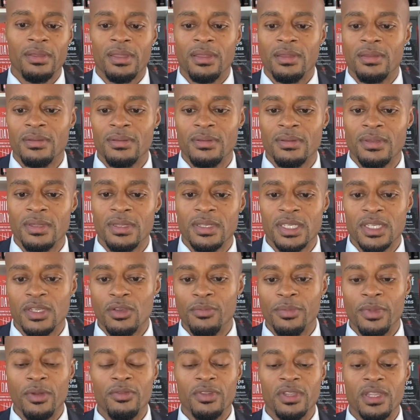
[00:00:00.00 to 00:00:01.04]
and she
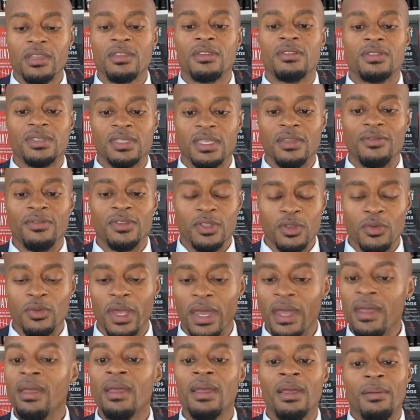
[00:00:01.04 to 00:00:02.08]
would be ridiculous to even do
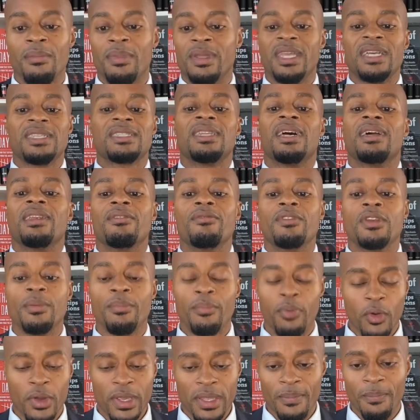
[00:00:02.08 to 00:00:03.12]
that, but that's not even the
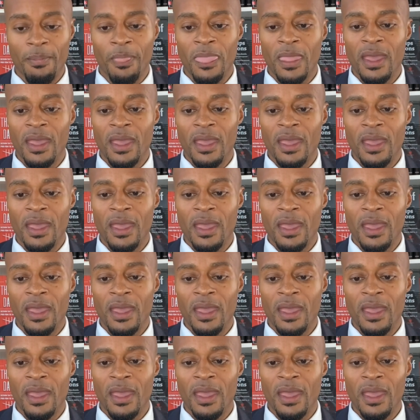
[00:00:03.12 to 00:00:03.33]
point.